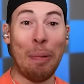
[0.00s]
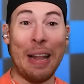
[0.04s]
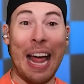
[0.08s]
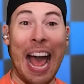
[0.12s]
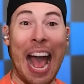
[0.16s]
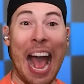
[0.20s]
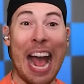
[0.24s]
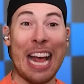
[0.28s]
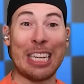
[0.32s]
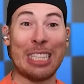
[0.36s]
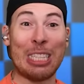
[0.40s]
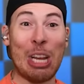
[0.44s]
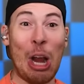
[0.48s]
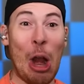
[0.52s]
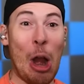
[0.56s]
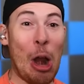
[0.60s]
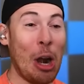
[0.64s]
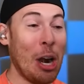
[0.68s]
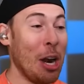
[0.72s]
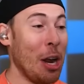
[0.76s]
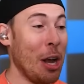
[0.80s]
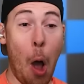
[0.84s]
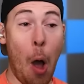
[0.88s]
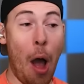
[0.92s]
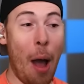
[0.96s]

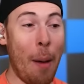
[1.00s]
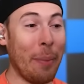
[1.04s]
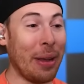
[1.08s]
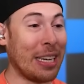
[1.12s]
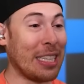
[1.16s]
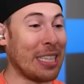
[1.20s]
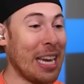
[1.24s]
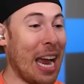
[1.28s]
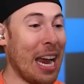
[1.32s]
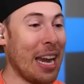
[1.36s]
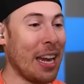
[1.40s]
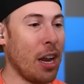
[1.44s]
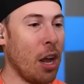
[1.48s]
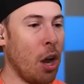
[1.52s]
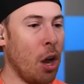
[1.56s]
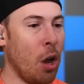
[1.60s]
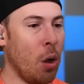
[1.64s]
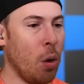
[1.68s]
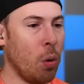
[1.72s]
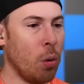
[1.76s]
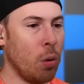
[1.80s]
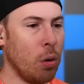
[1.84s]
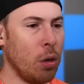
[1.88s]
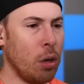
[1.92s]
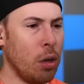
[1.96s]
blaster. Oh, I'm excited.
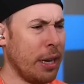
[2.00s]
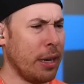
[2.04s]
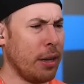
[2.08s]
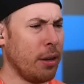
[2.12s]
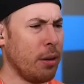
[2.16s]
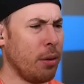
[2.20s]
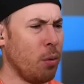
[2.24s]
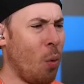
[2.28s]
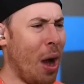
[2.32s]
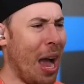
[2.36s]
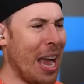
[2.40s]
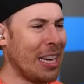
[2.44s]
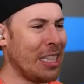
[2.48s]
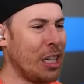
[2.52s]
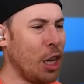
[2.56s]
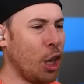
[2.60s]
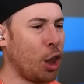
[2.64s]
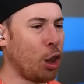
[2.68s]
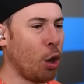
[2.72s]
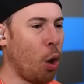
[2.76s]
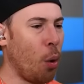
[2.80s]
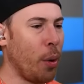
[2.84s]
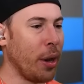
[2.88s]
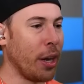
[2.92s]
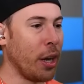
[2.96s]
Oh, wait. Why is he
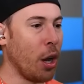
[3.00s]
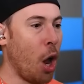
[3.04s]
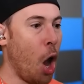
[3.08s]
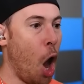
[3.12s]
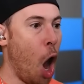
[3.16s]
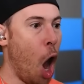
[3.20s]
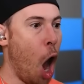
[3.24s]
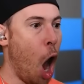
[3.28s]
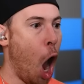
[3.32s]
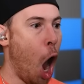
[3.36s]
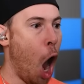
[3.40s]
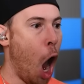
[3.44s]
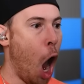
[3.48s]
throwing it up?